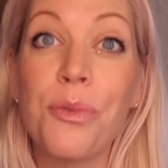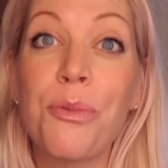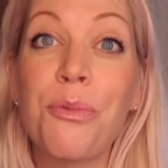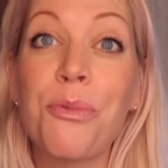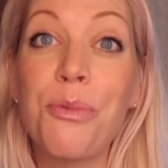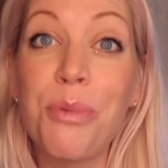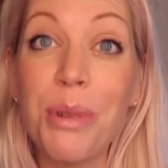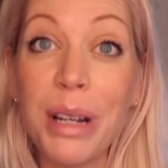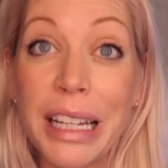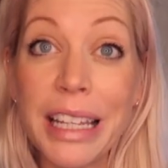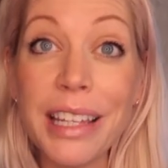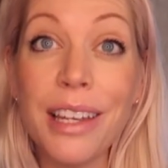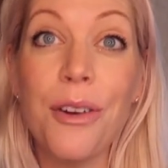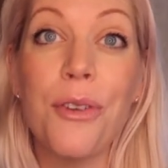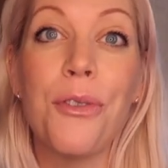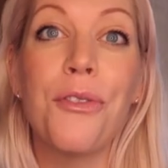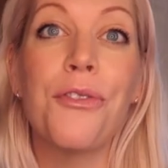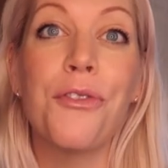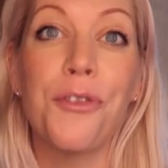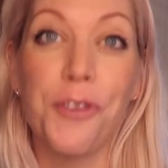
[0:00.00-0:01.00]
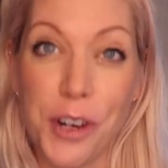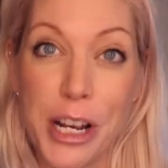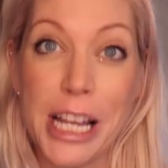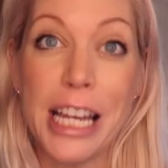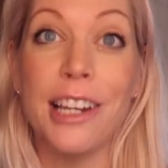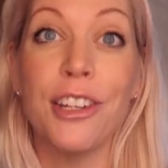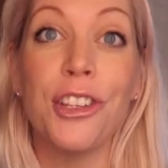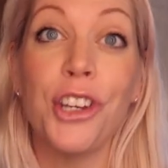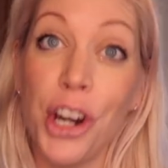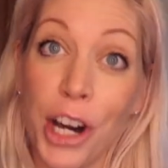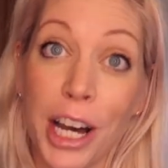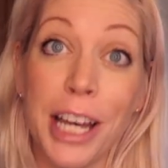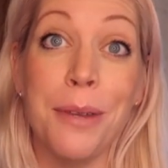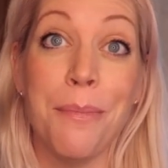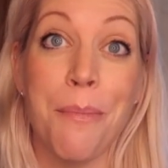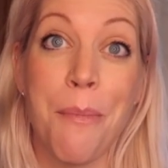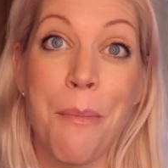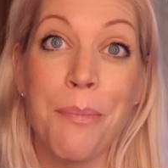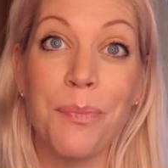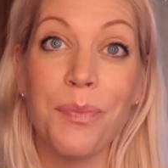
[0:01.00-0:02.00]
really freaking
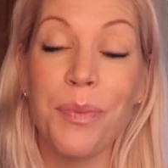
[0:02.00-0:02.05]
good.